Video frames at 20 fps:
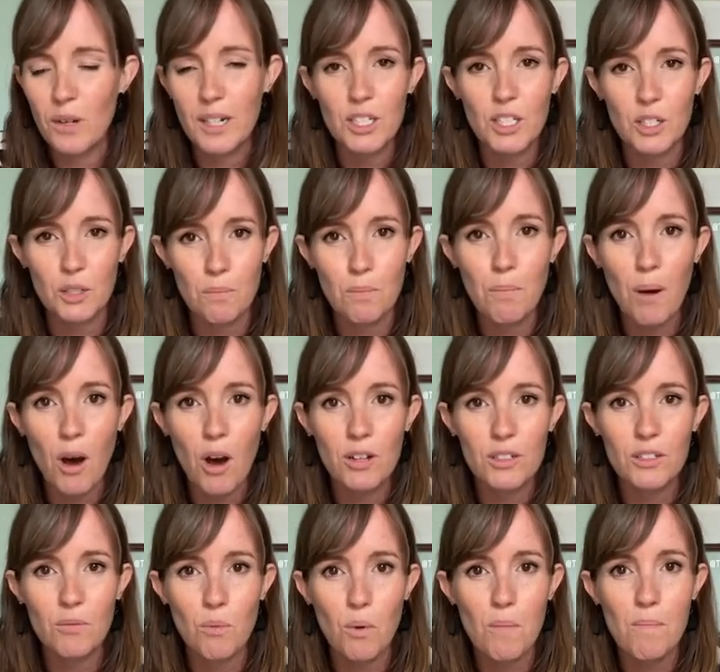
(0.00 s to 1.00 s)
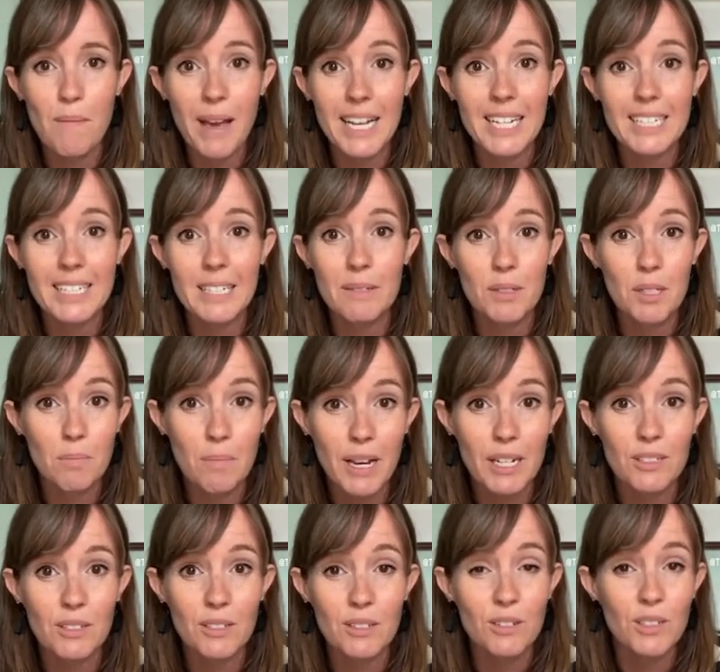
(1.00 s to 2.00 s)
It's just part of what makes him
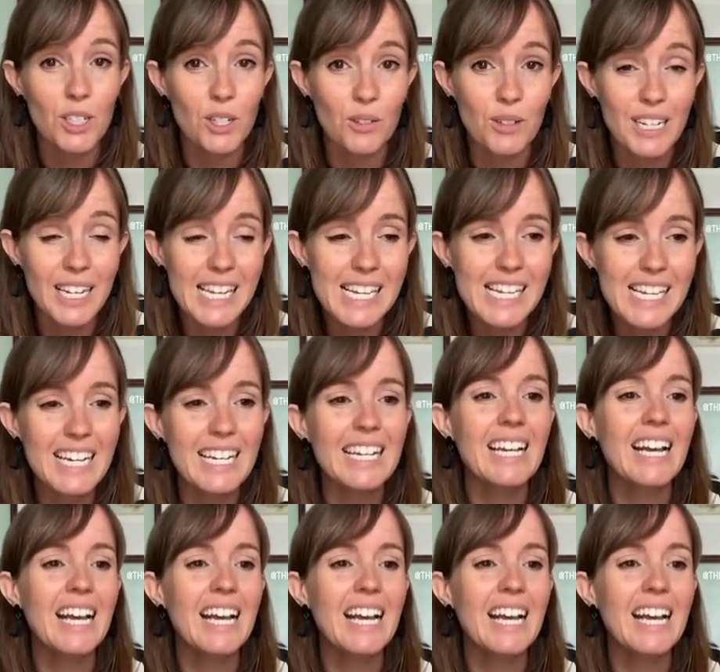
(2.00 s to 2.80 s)
special and unique.